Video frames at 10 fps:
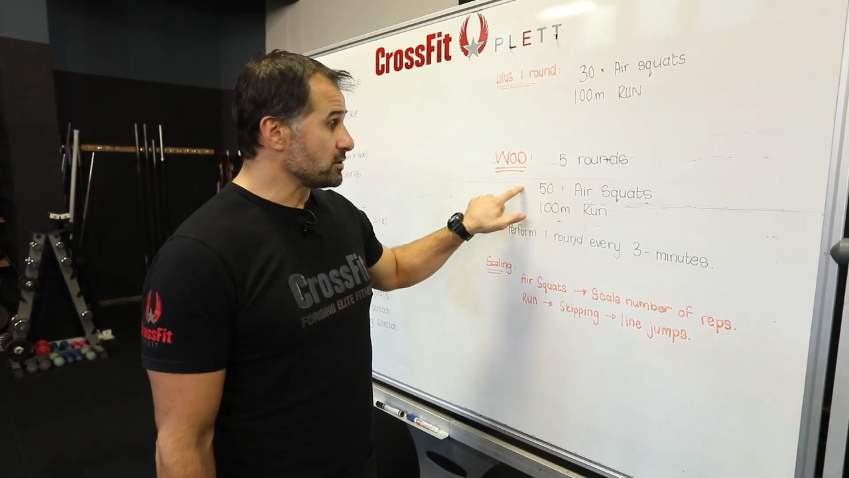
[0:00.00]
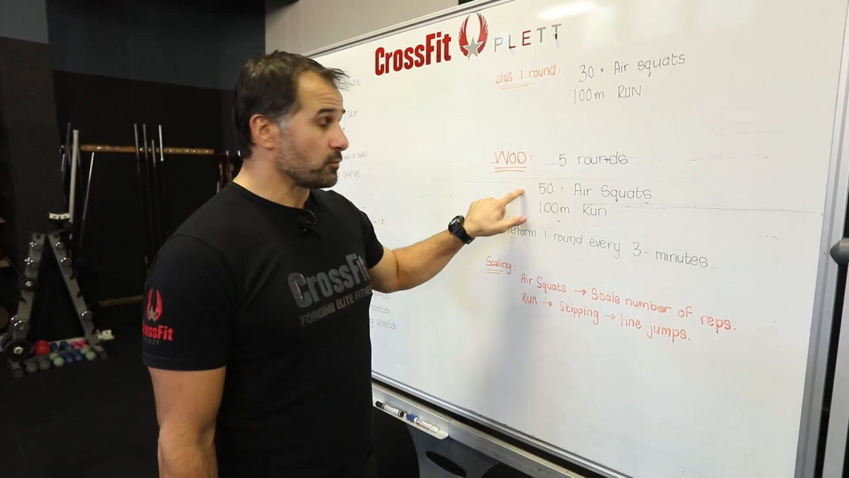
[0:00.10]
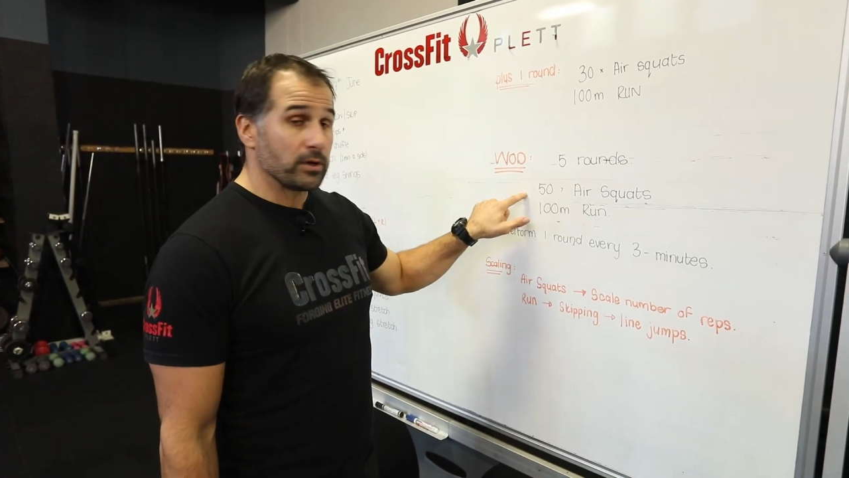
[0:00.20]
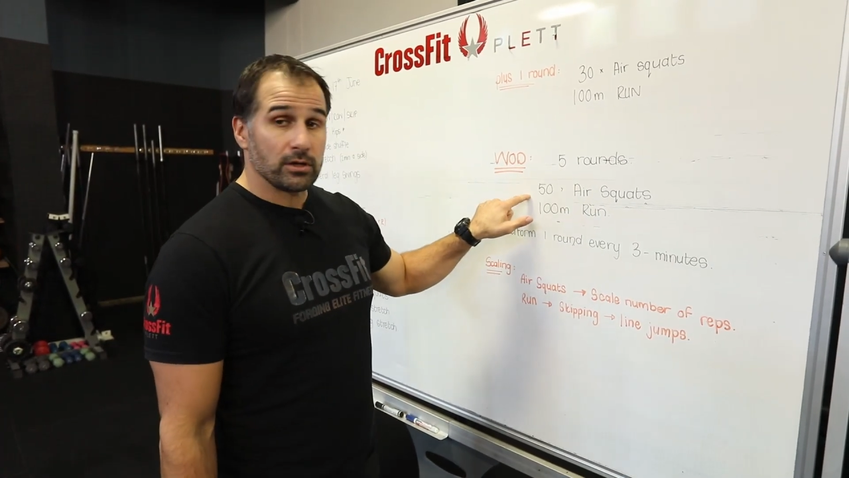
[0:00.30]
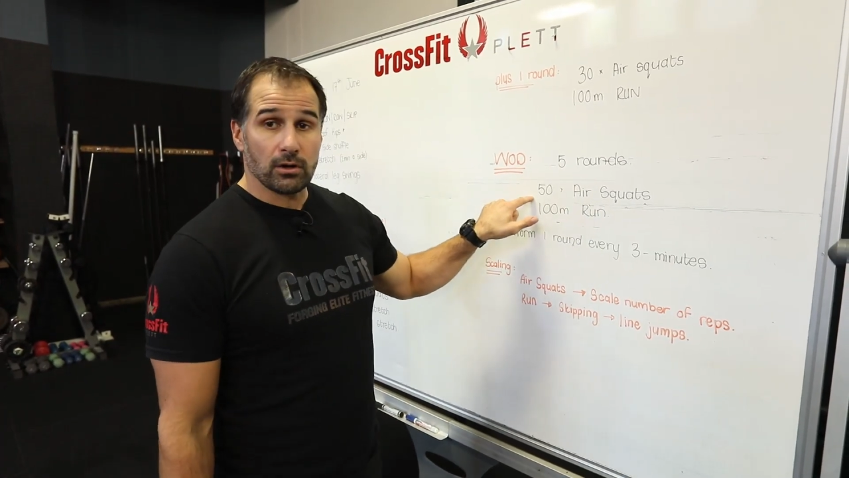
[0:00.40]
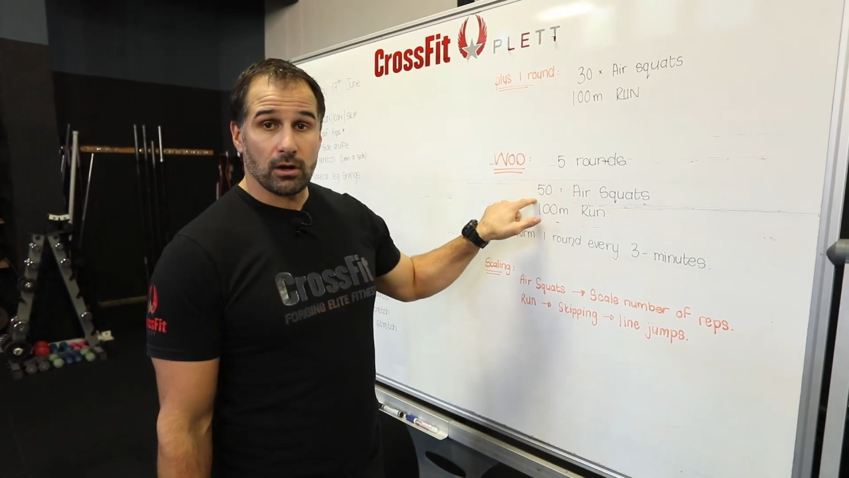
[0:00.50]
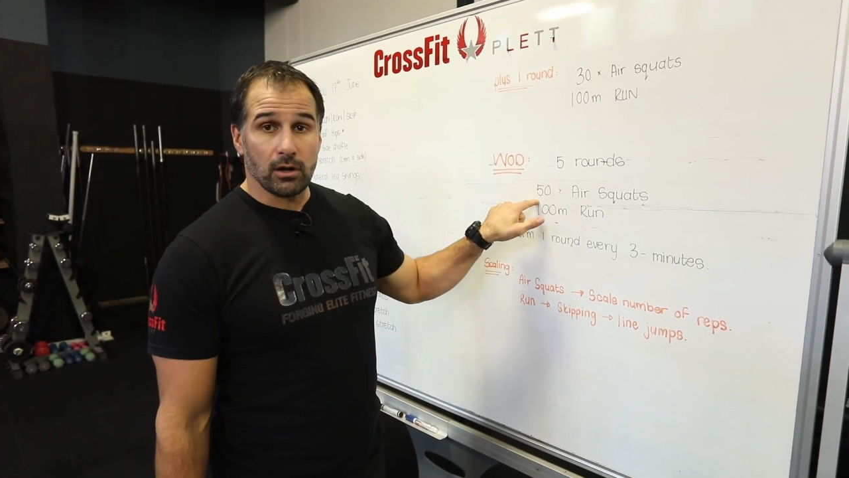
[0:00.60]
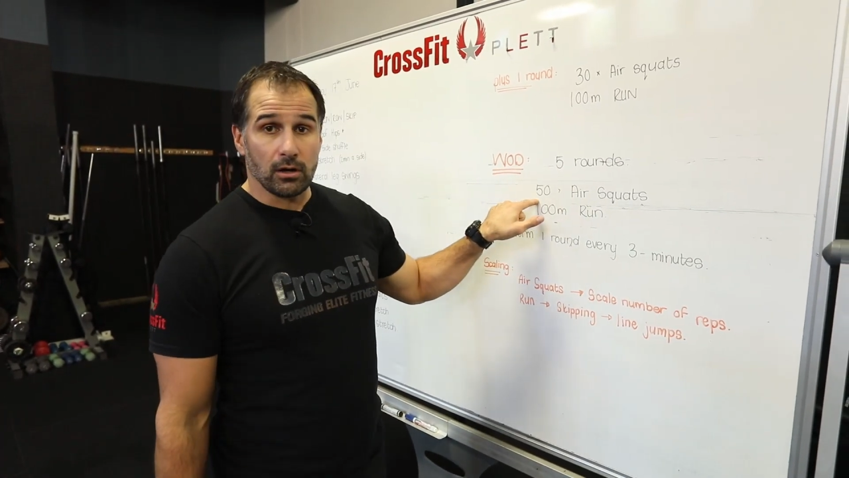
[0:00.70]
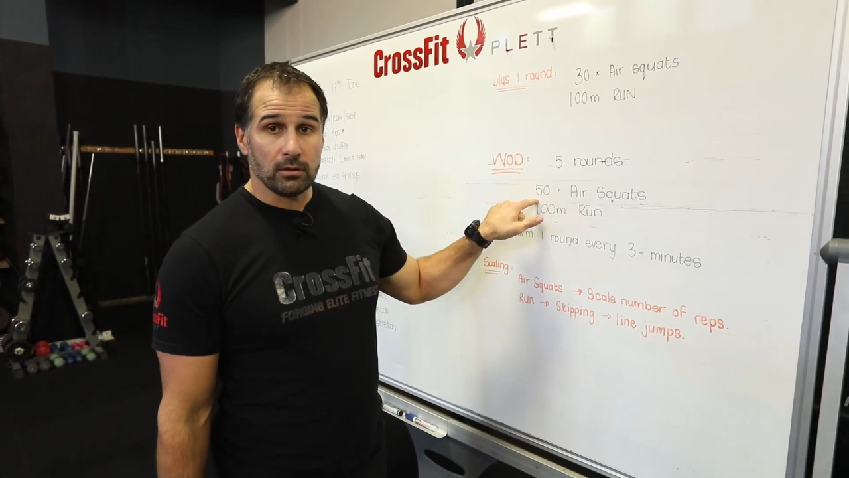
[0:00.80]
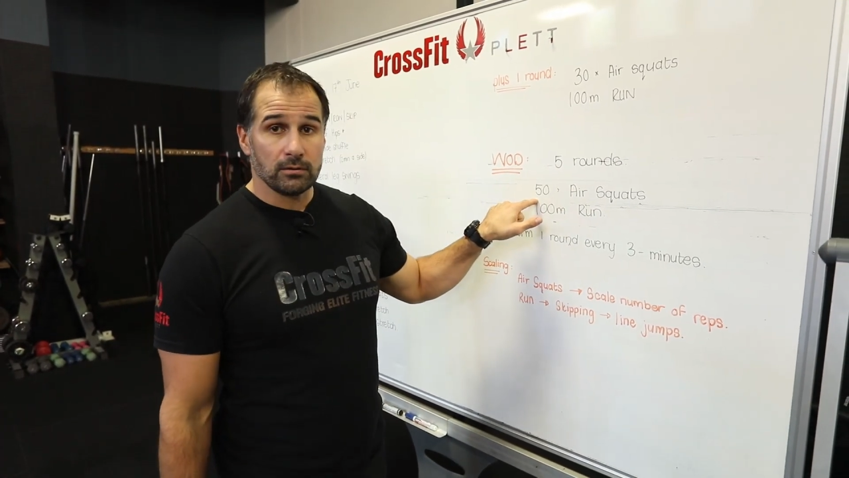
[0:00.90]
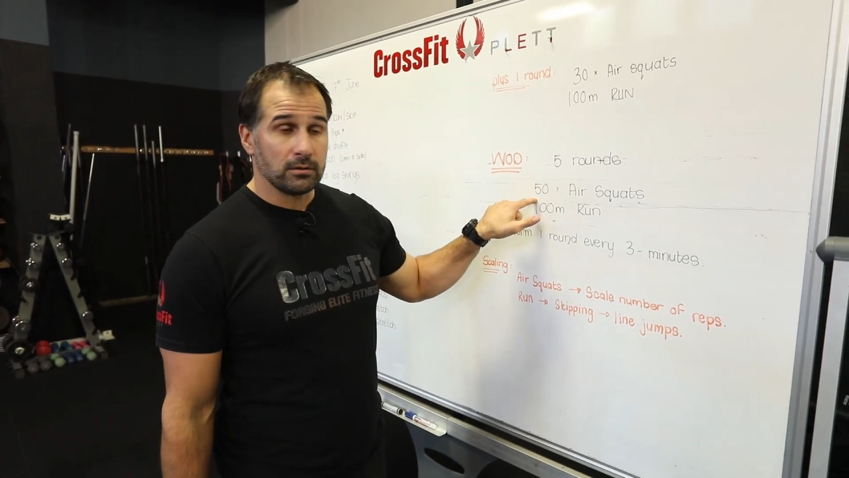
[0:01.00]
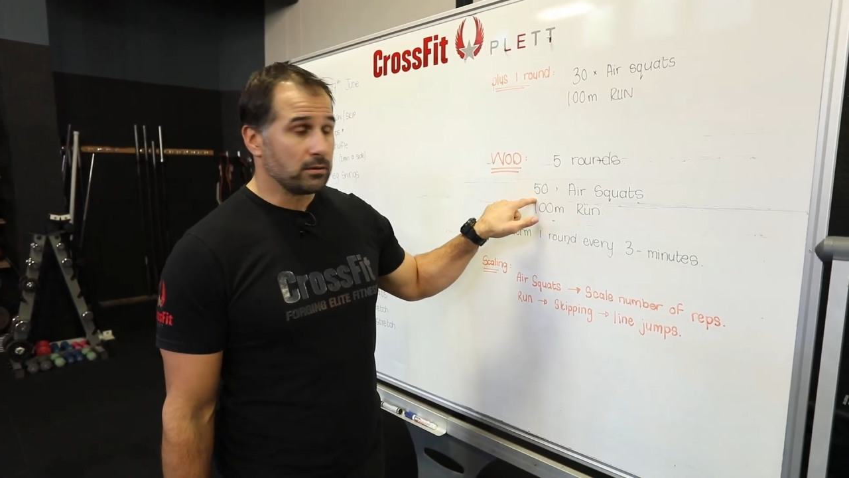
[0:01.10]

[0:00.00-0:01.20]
of where you are.